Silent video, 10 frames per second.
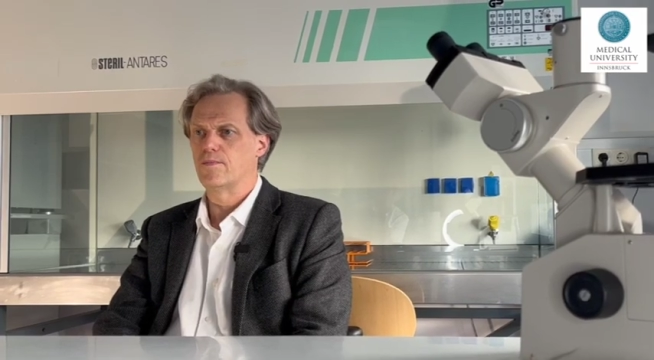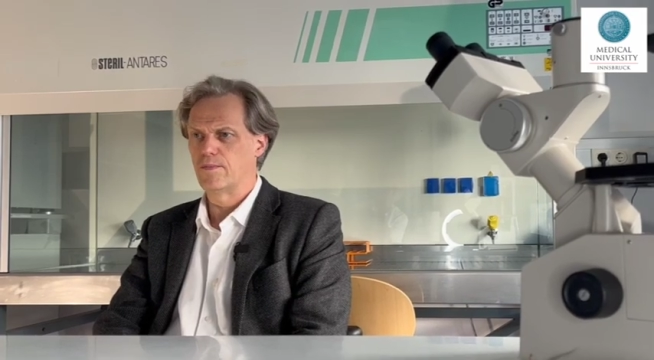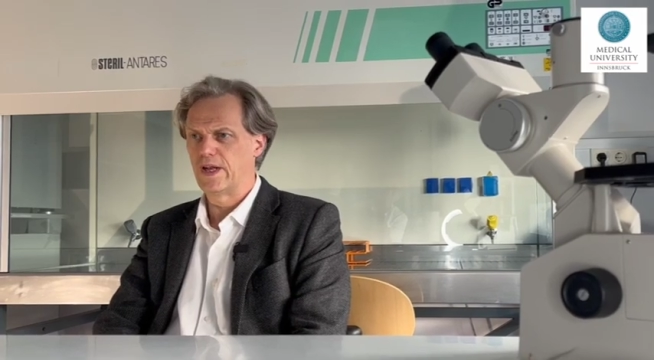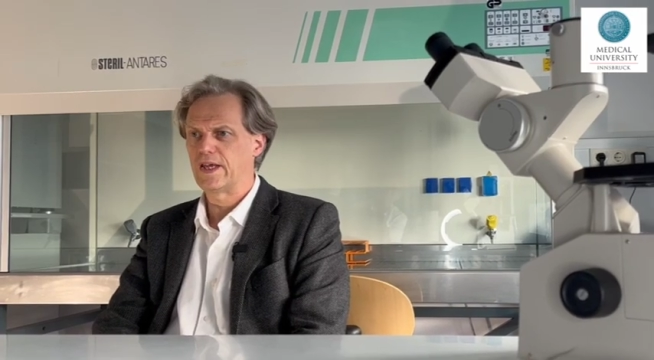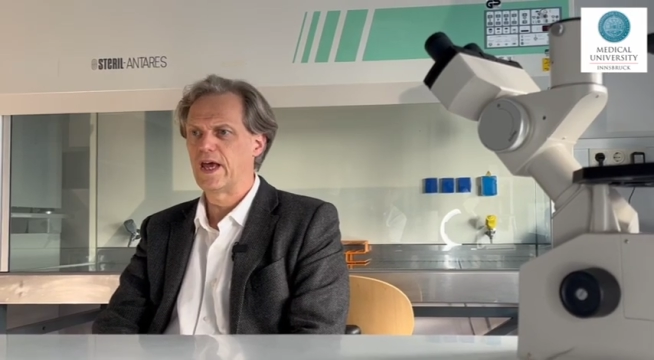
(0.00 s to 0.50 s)

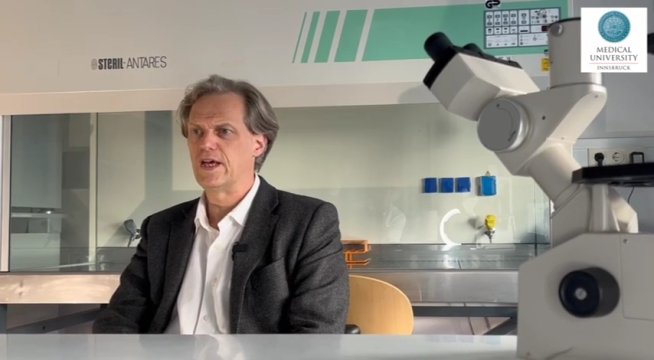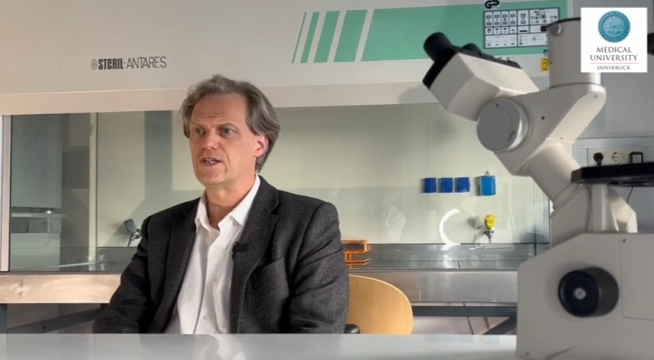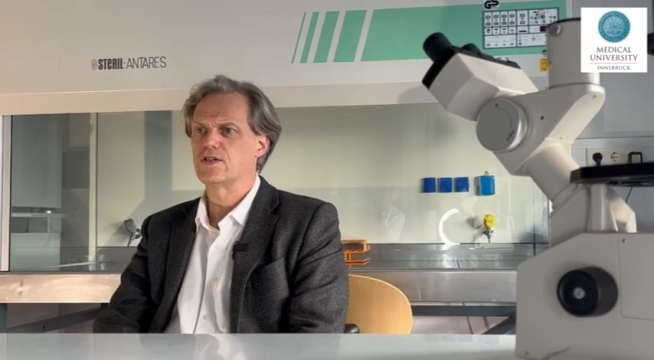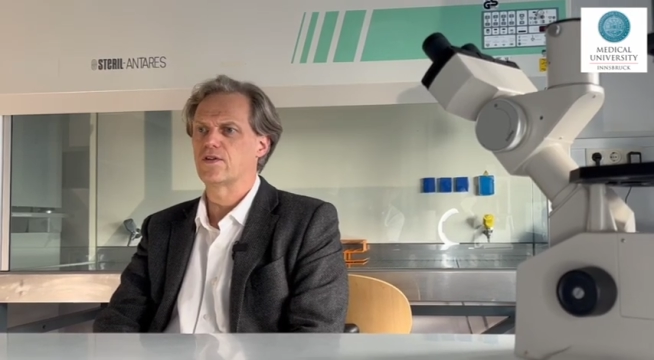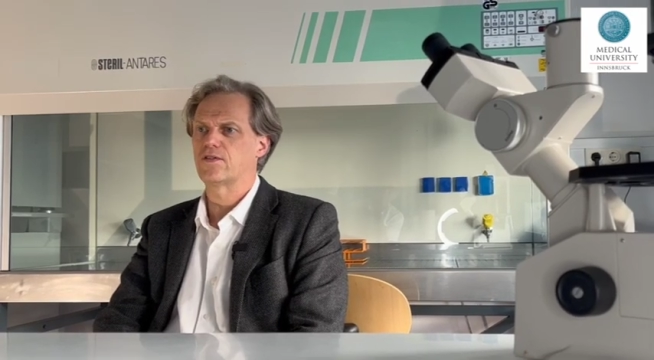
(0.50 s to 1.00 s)

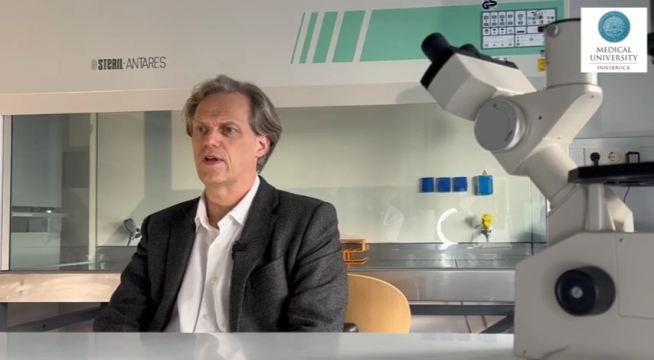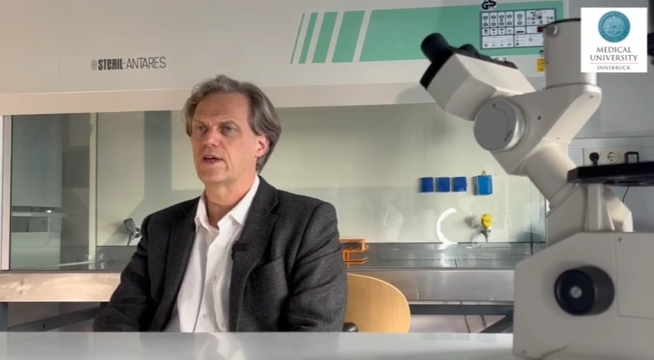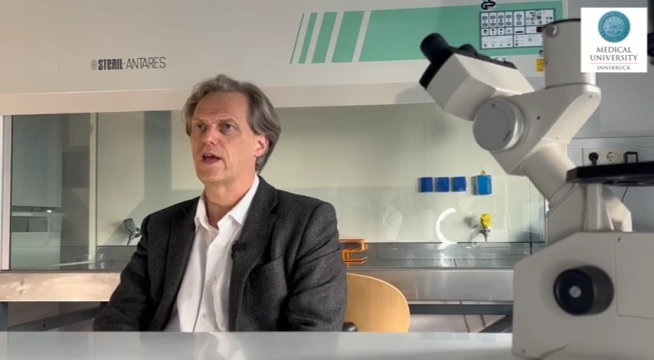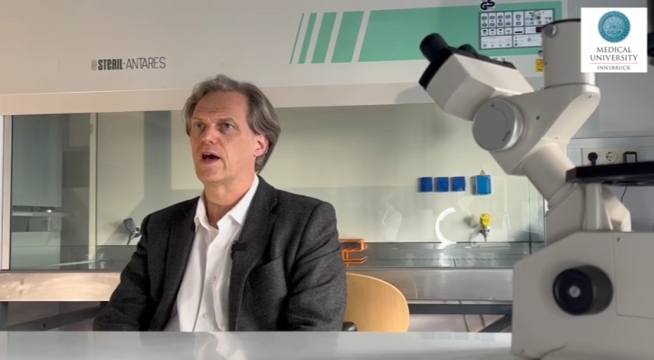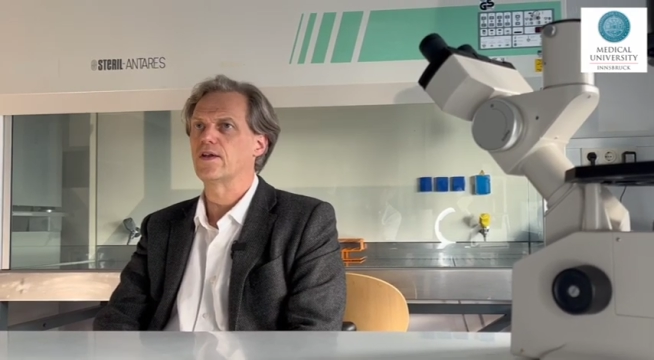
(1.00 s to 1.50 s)
medications
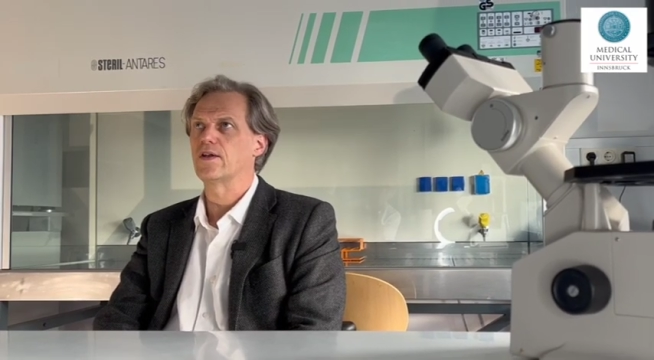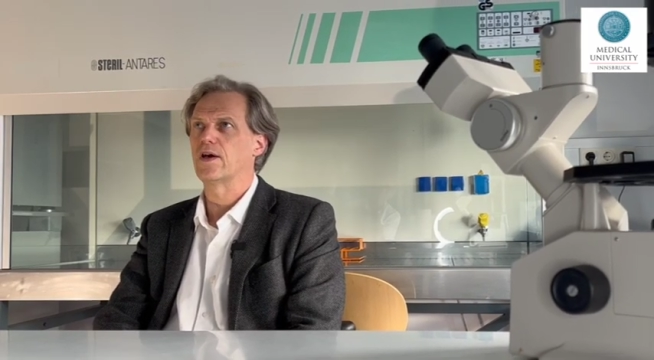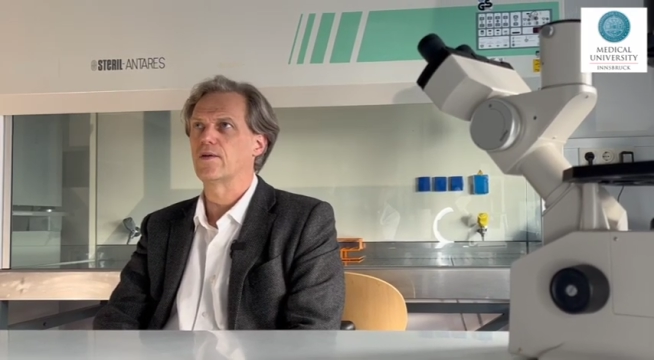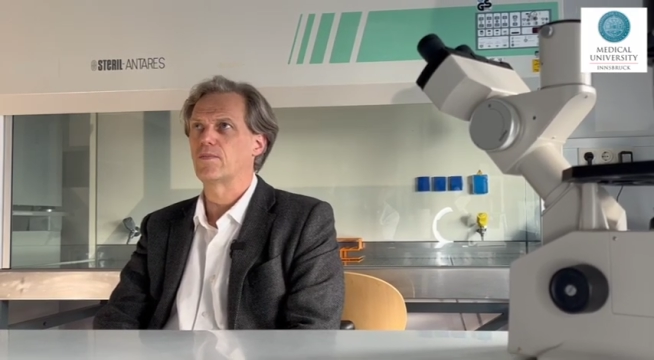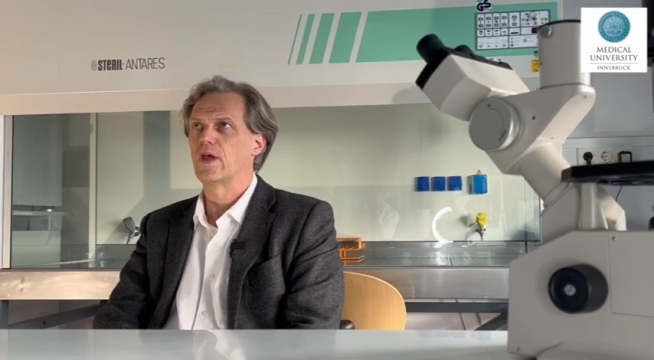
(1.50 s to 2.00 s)
that
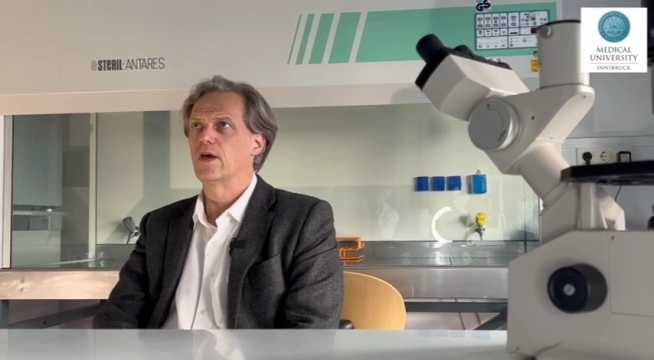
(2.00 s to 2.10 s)
can